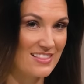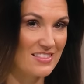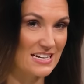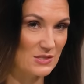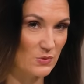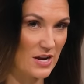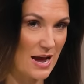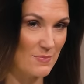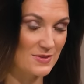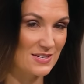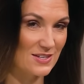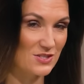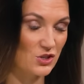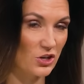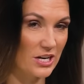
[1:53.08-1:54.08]
That's what happens
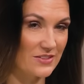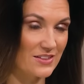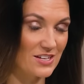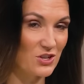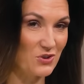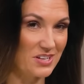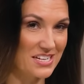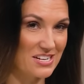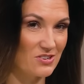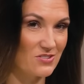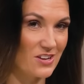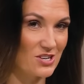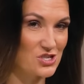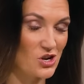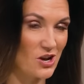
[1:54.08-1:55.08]
on screen. And then you can hear
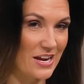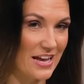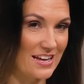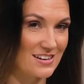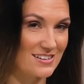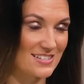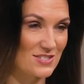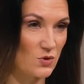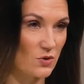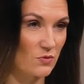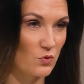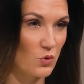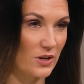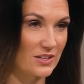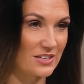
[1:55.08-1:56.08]
there Sean Hannity sort
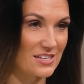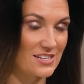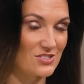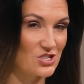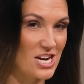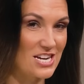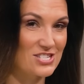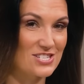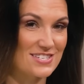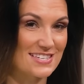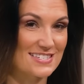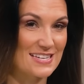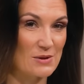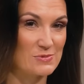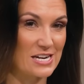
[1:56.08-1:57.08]
of quickly changes
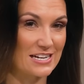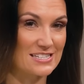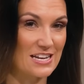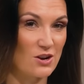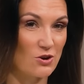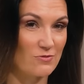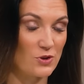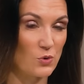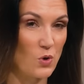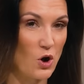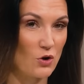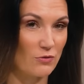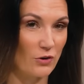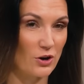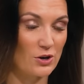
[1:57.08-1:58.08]
the subject, interview
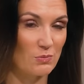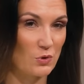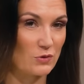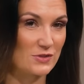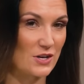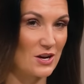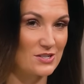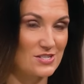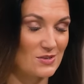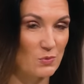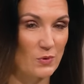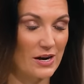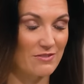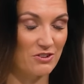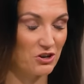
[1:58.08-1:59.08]
over, and moves on
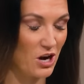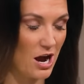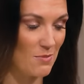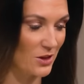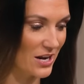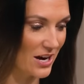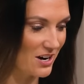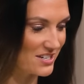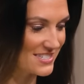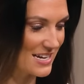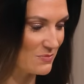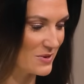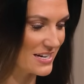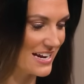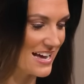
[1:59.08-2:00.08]
to whatever Kamala Harris
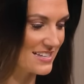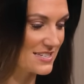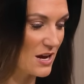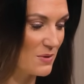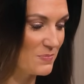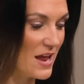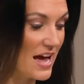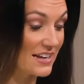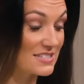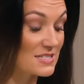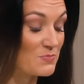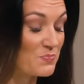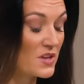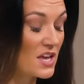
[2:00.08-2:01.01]
segment he has up next.